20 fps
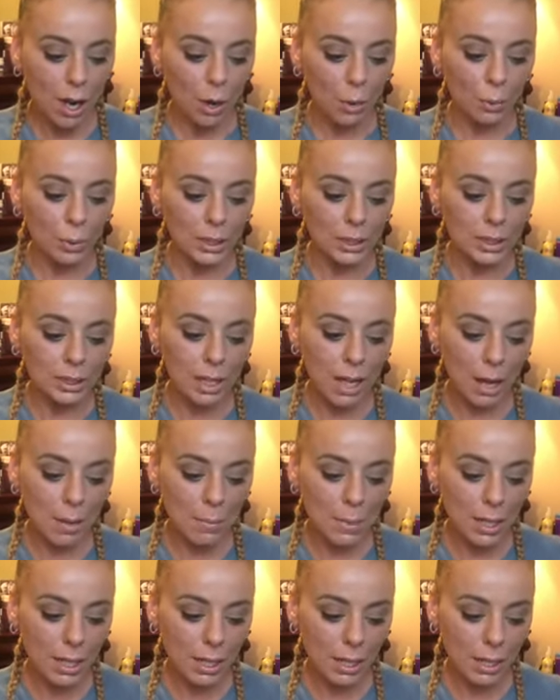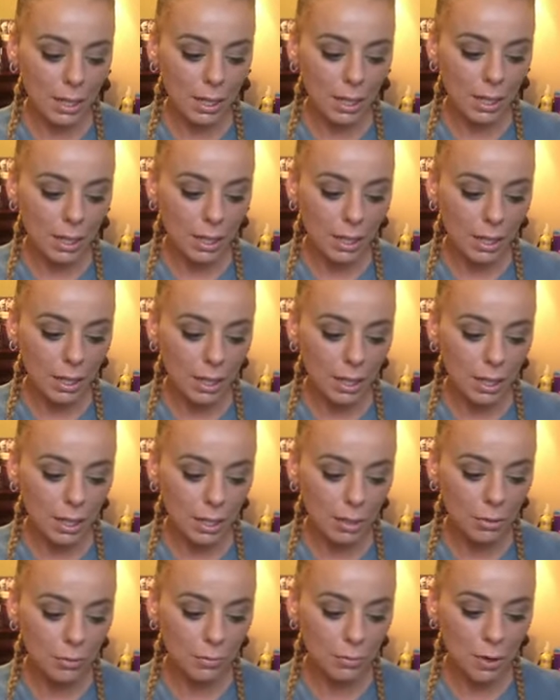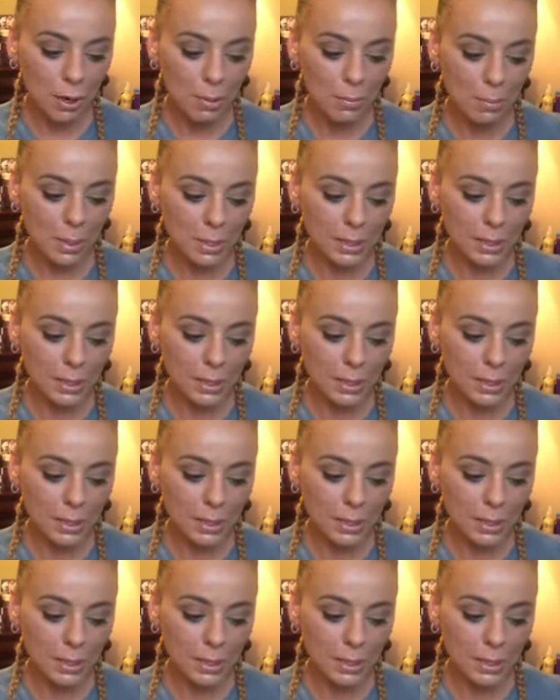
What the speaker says: was coming from